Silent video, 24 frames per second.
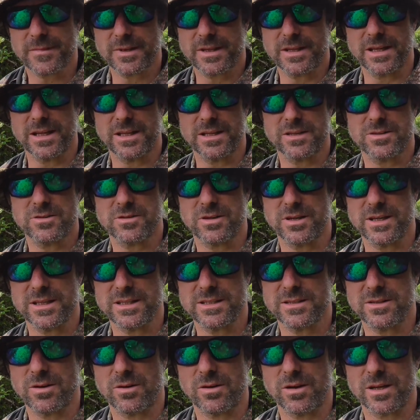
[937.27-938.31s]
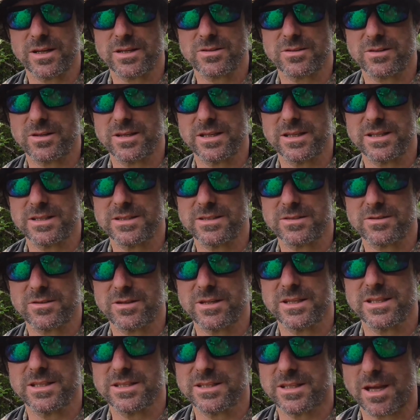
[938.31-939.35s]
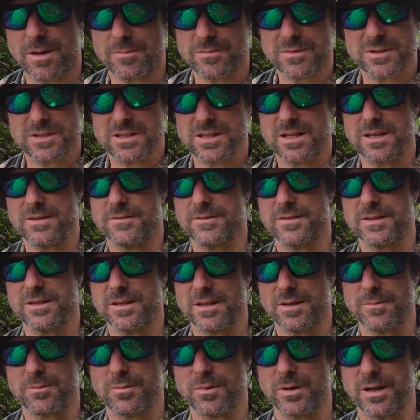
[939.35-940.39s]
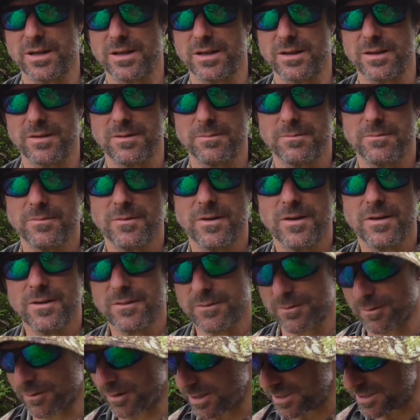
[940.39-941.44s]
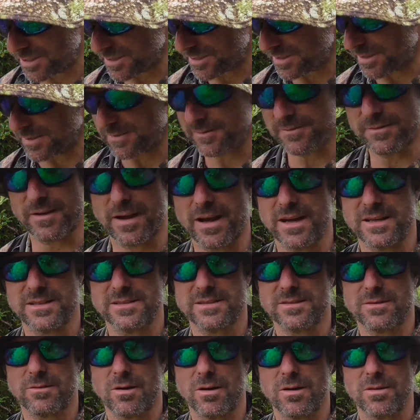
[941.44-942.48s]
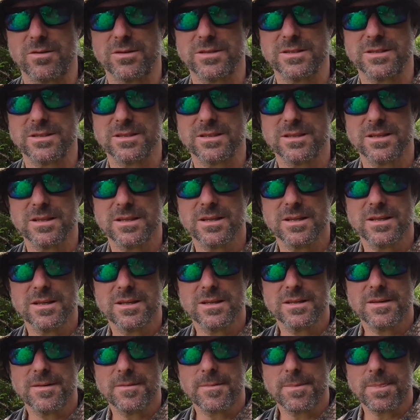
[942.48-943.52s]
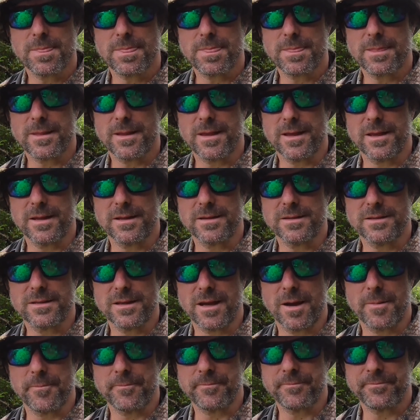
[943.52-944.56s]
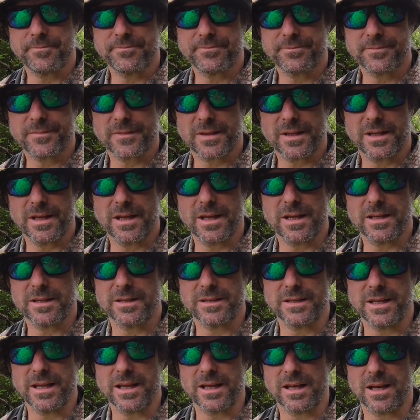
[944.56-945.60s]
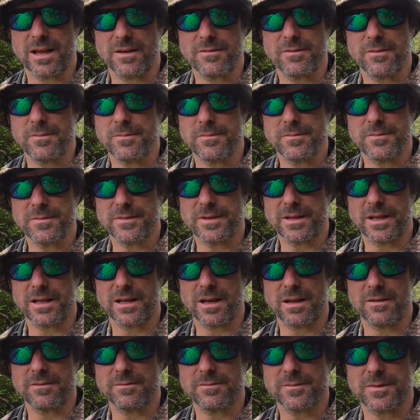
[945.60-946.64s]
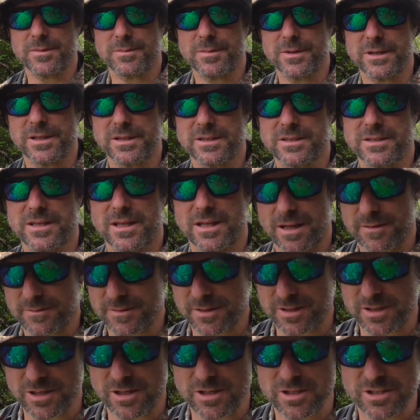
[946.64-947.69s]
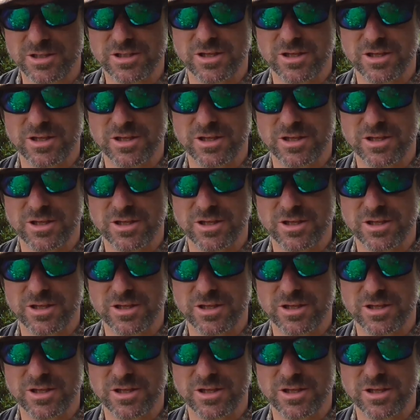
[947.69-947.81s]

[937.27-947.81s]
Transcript: dead trees, dying trees, tree stumps even. They're pretty voracious and fast growers. And um, yeah, the deer love them. They love them to bits. They love the new